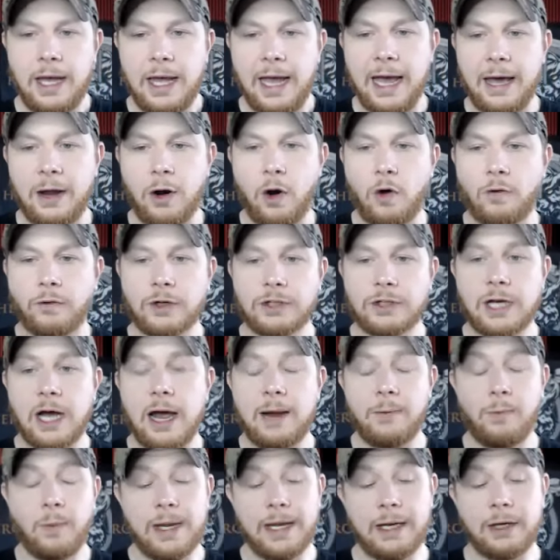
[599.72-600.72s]
And over
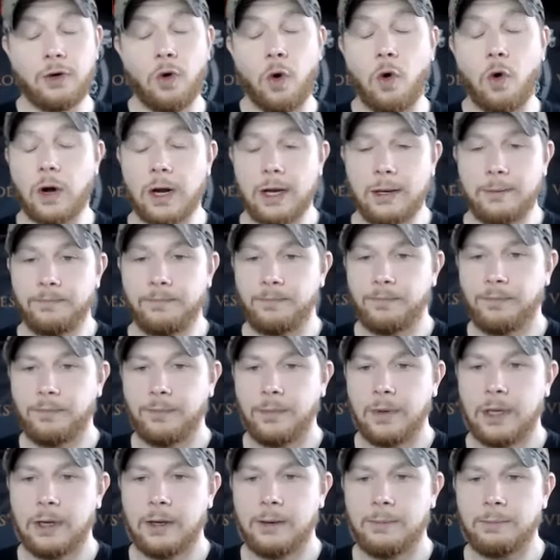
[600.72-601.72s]
time, we ignore it,
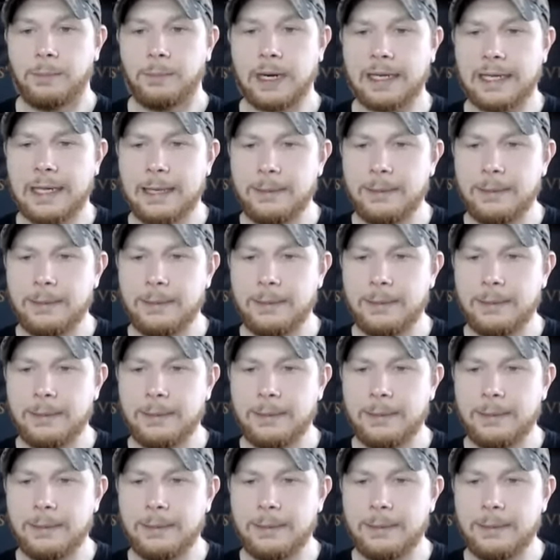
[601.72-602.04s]
but it